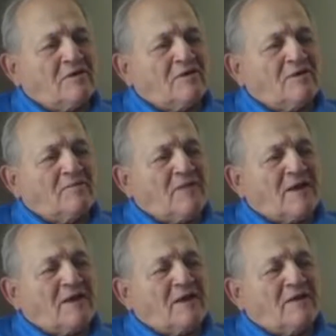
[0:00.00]
looking
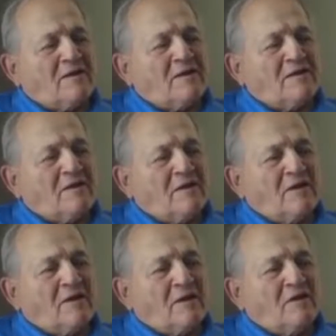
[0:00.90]
back at it,
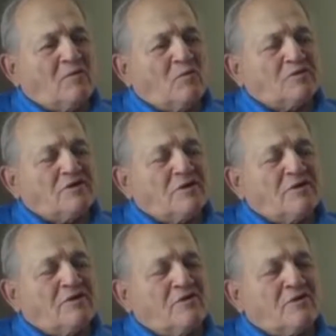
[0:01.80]
I wish
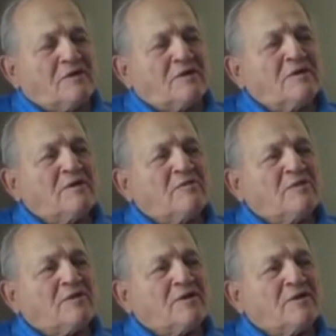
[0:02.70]
I took
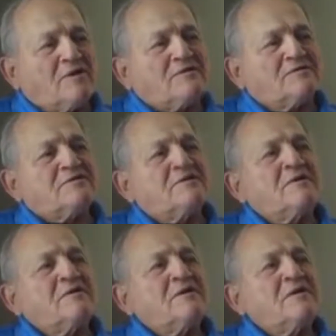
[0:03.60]
with the kids,
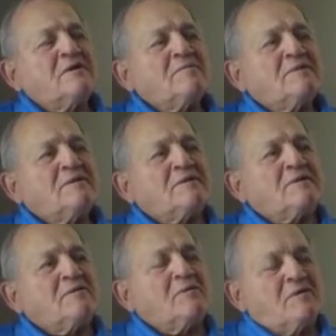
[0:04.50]
but